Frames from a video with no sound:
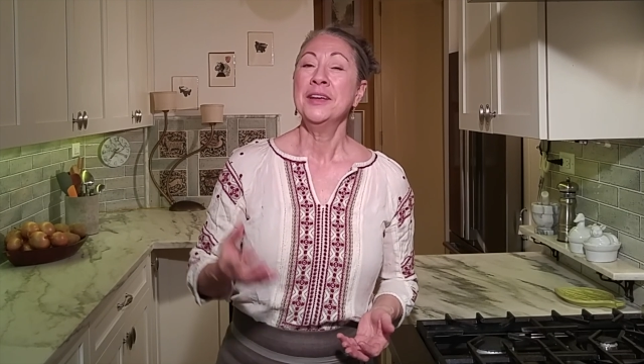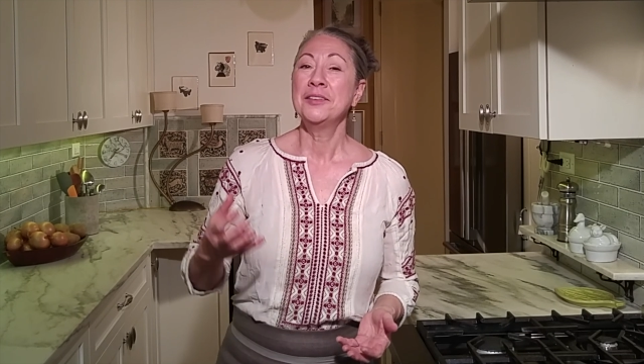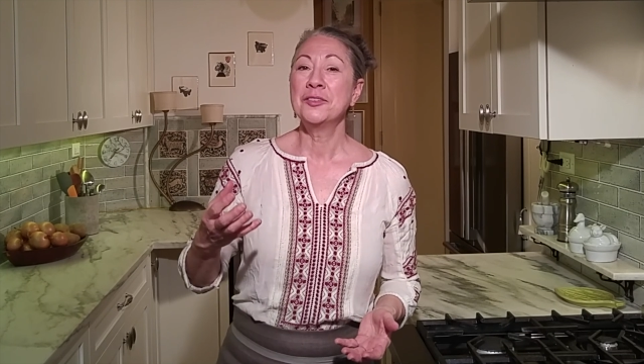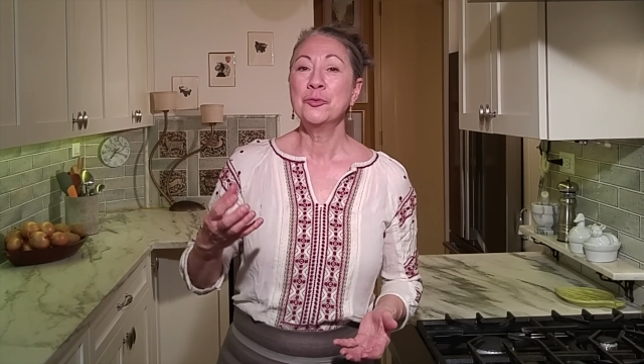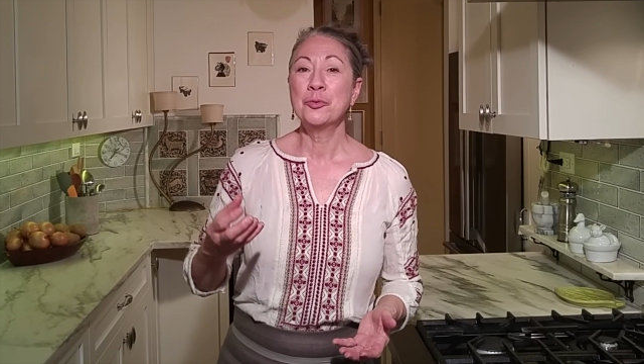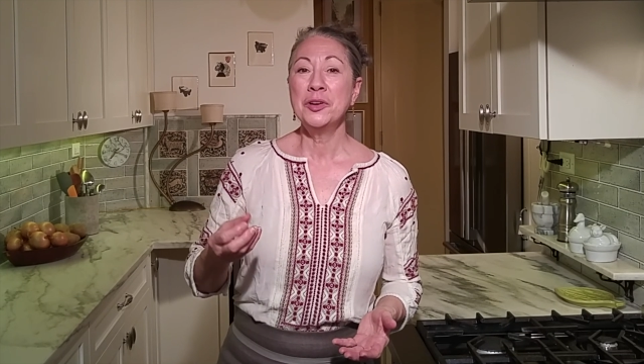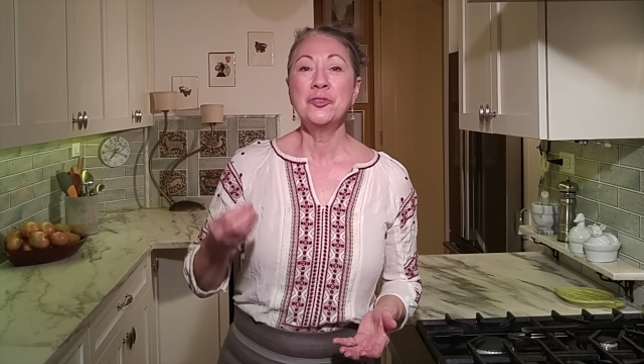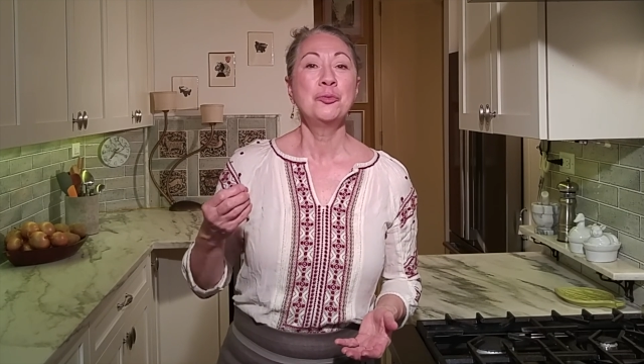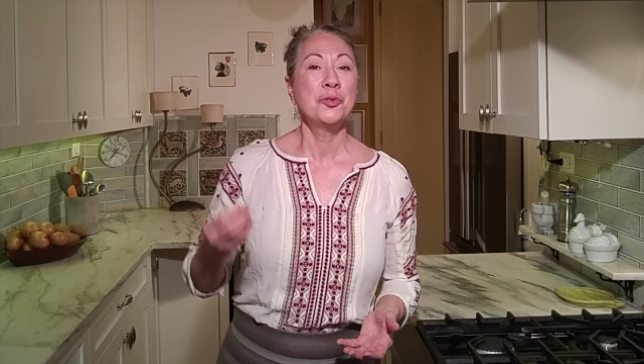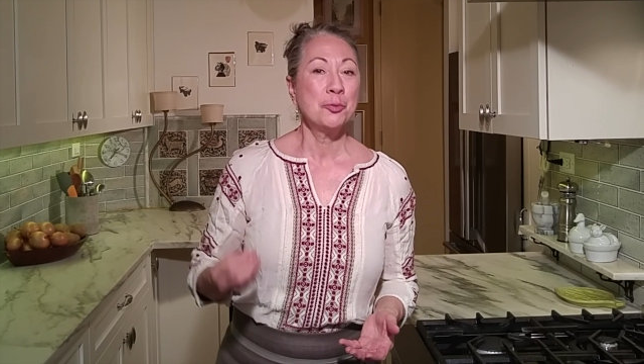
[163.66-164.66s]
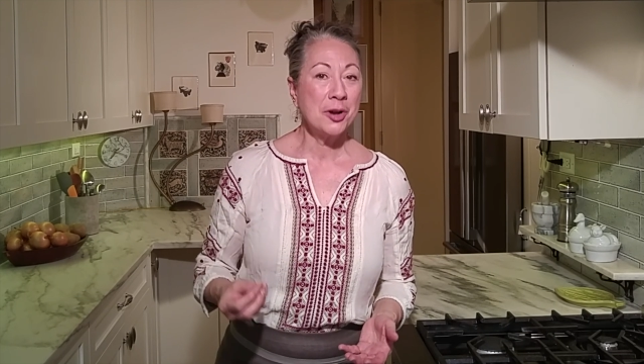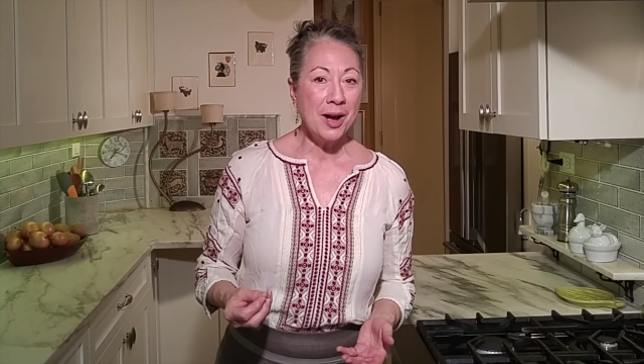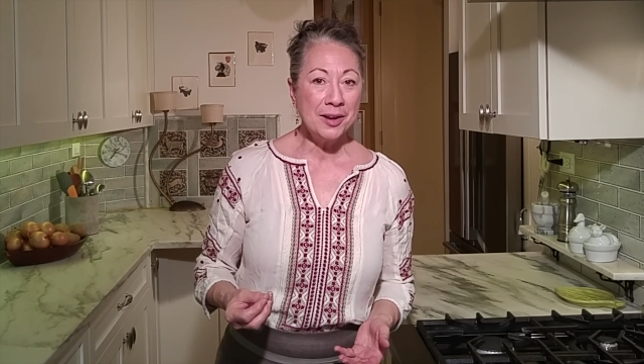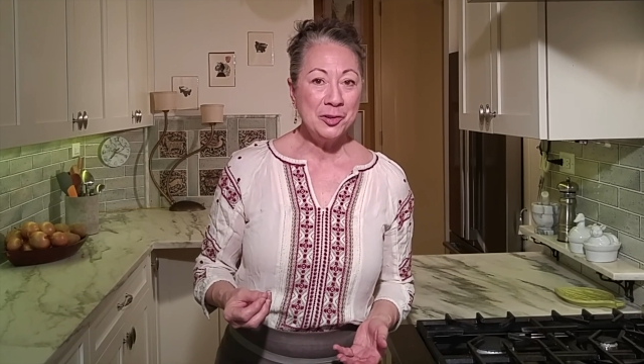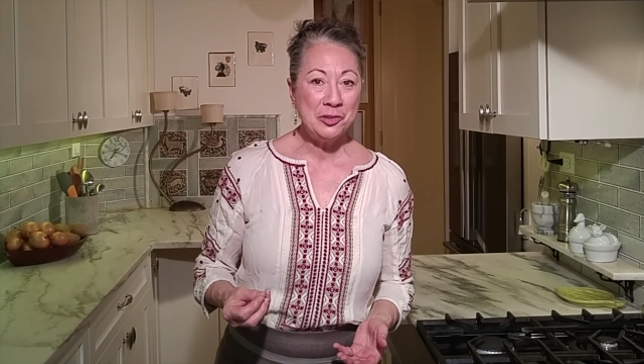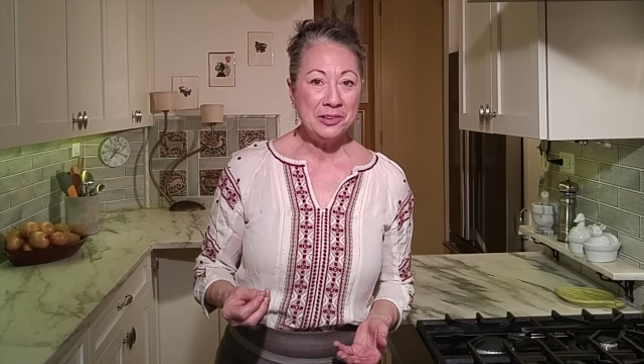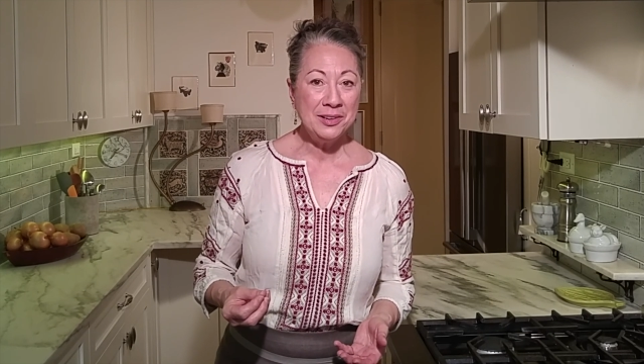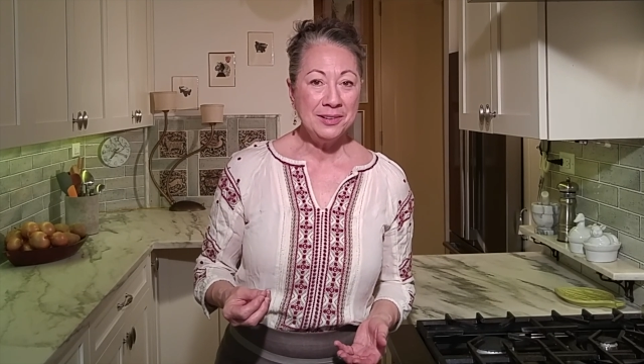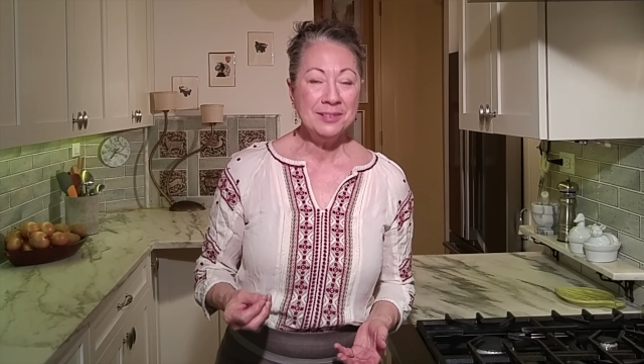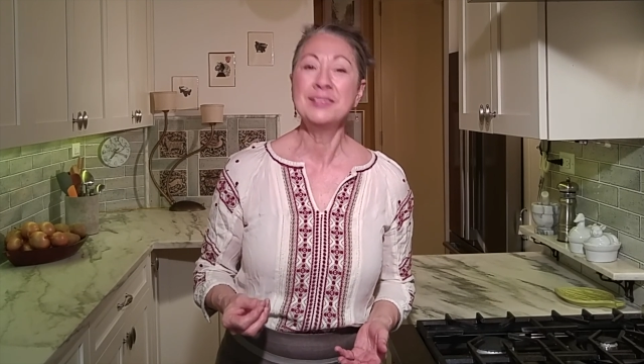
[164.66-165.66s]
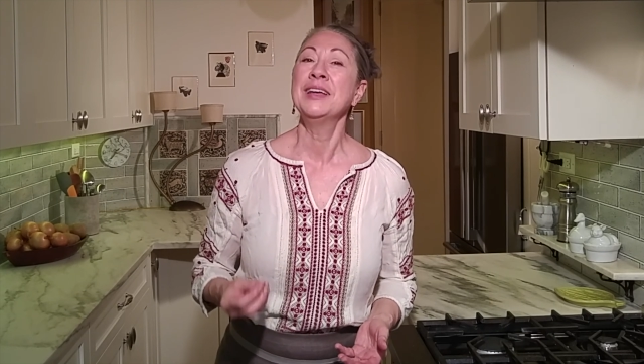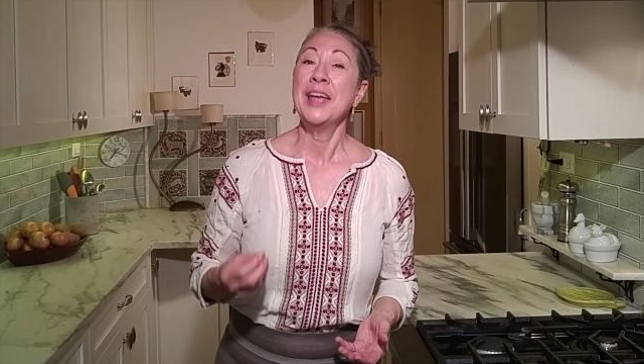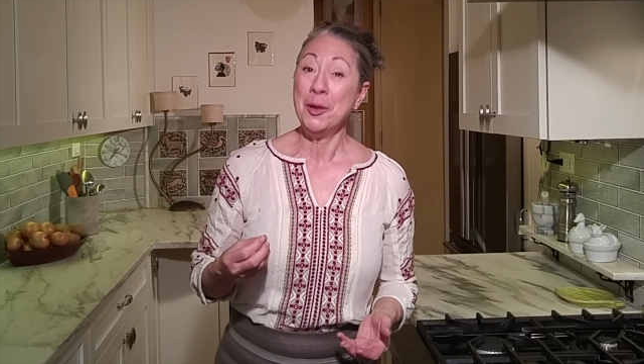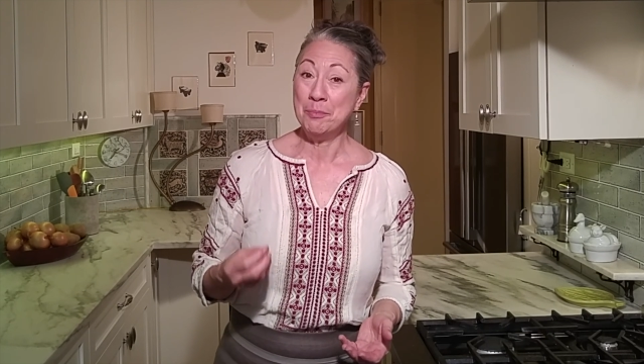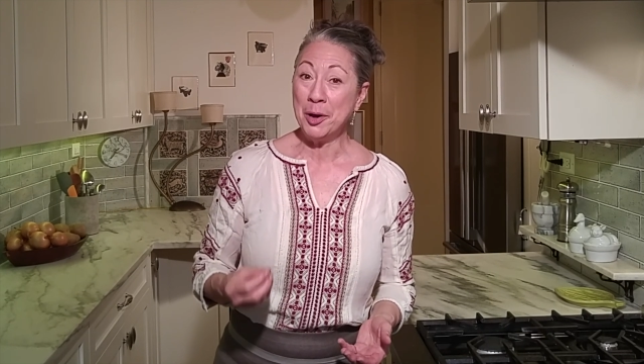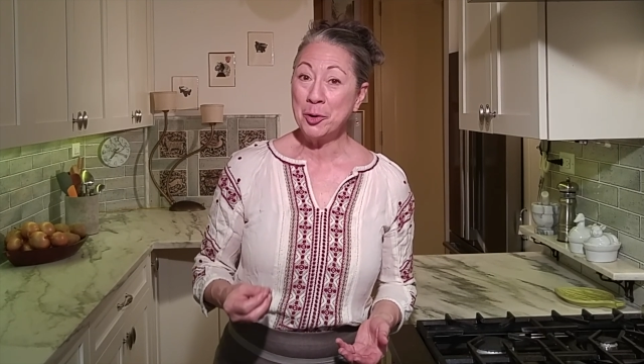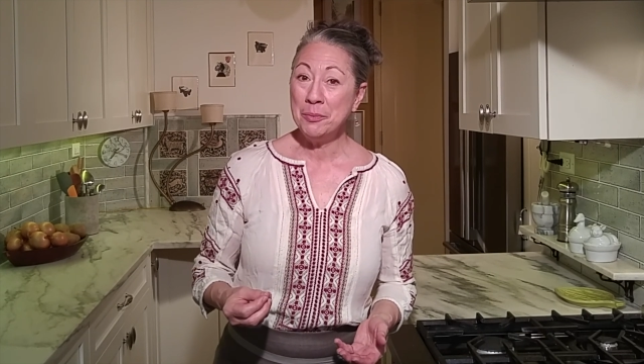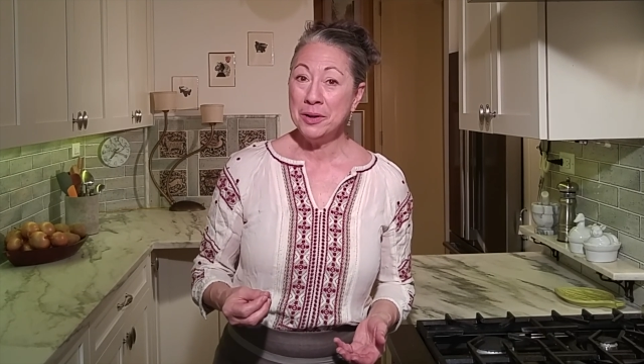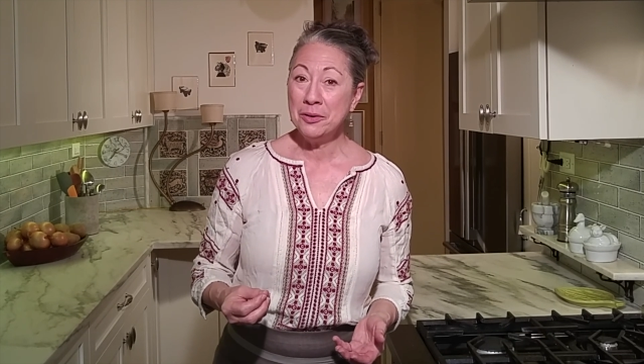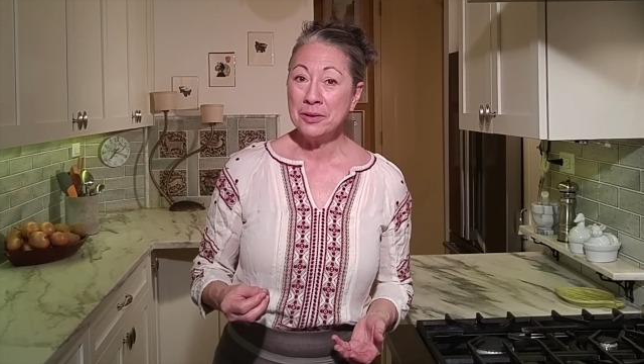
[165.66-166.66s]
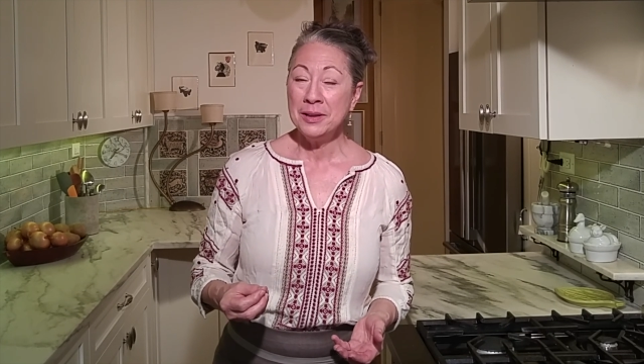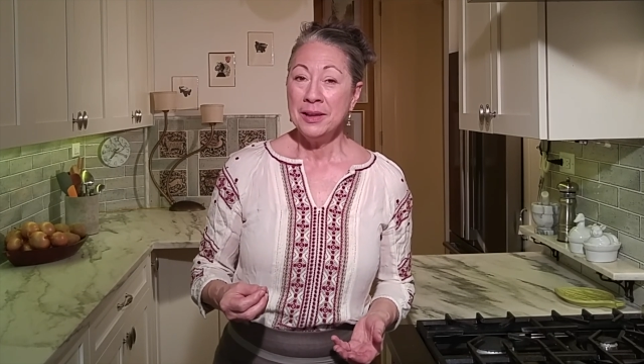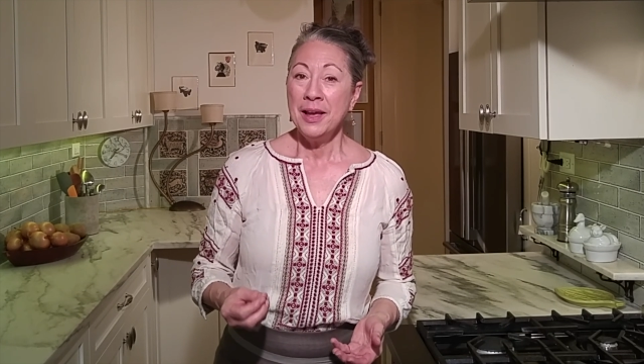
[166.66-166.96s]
It's enriched with ricotta cheese and buttermilk,